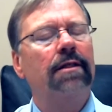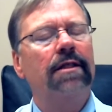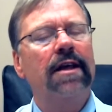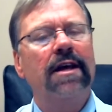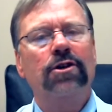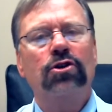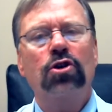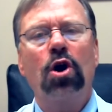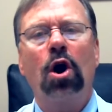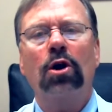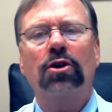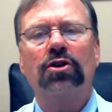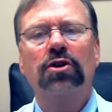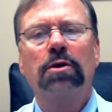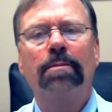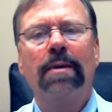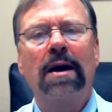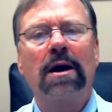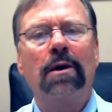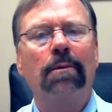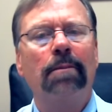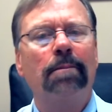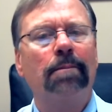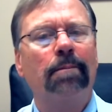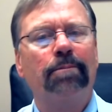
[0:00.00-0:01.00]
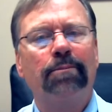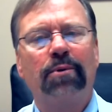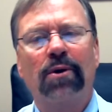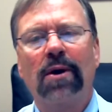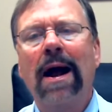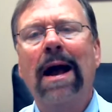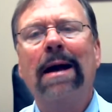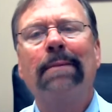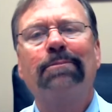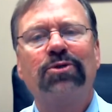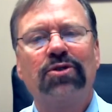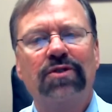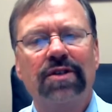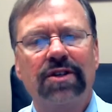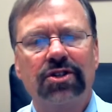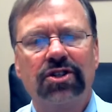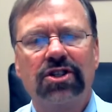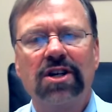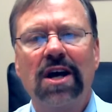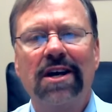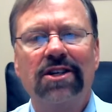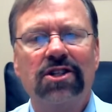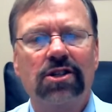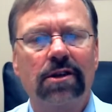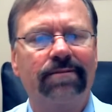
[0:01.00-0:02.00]
They talked about perhaps the
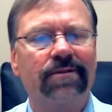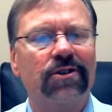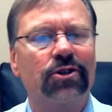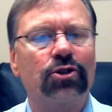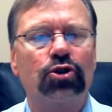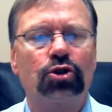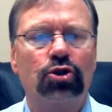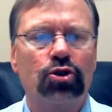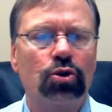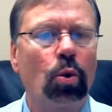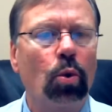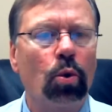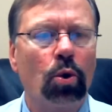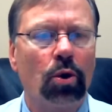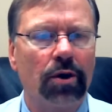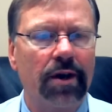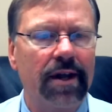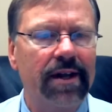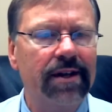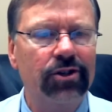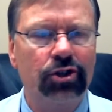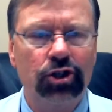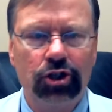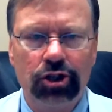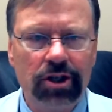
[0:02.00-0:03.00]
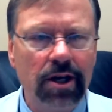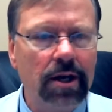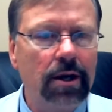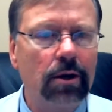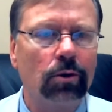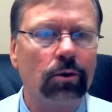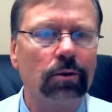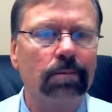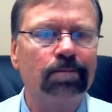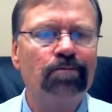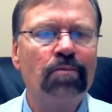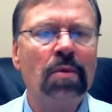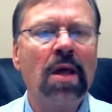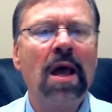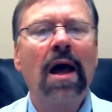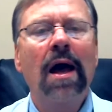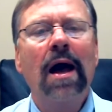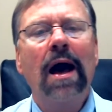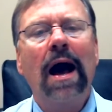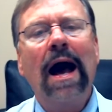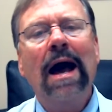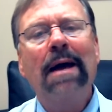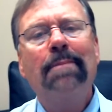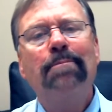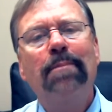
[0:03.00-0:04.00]
size of his sword and shield.
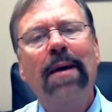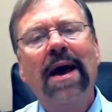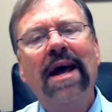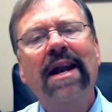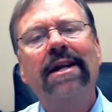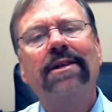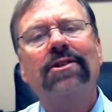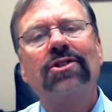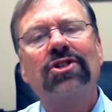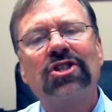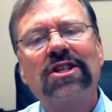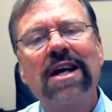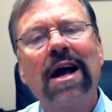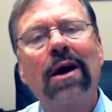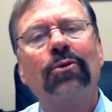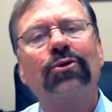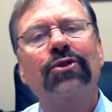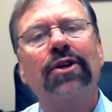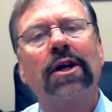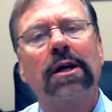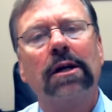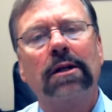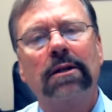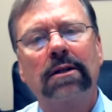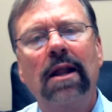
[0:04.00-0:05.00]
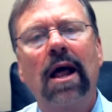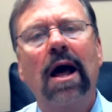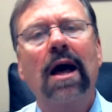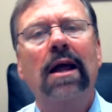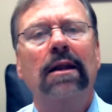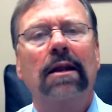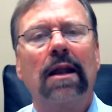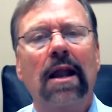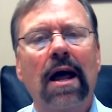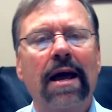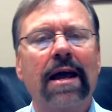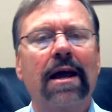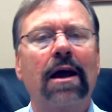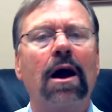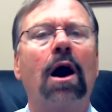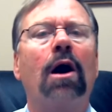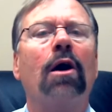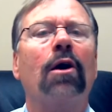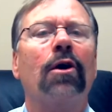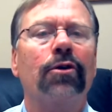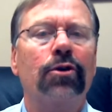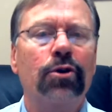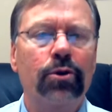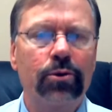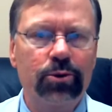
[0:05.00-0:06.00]
I bet it sounded a lot like
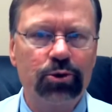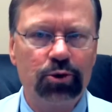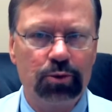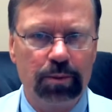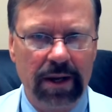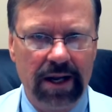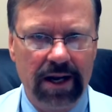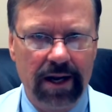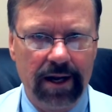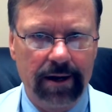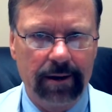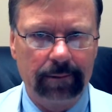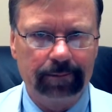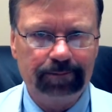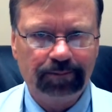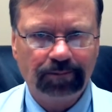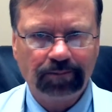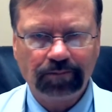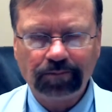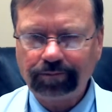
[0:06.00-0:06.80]
our news media.